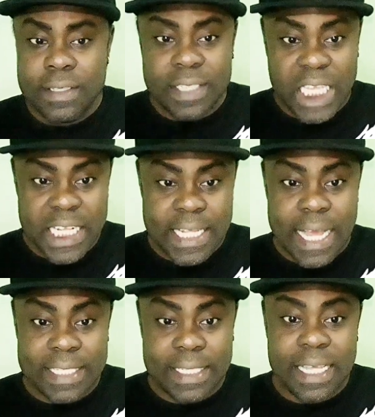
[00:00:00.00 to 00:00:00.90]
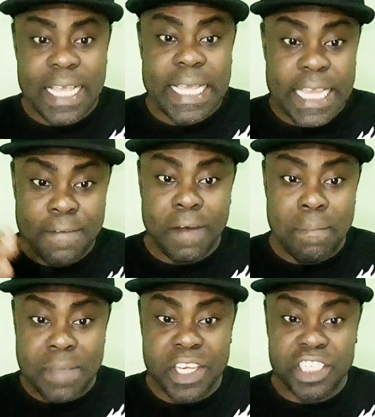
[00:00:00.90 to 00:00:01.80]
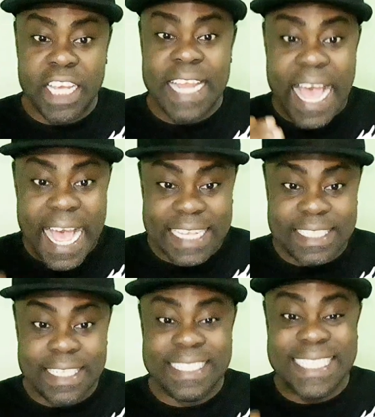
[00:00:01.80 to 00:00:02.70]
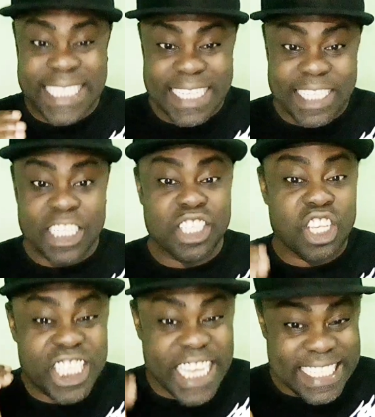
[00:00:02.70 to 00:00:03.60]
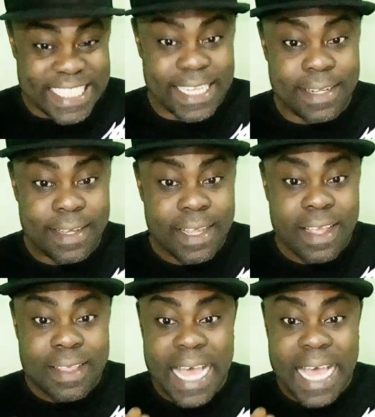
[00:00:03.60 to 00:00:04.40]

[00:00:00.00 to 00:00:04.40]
said that information has since suggested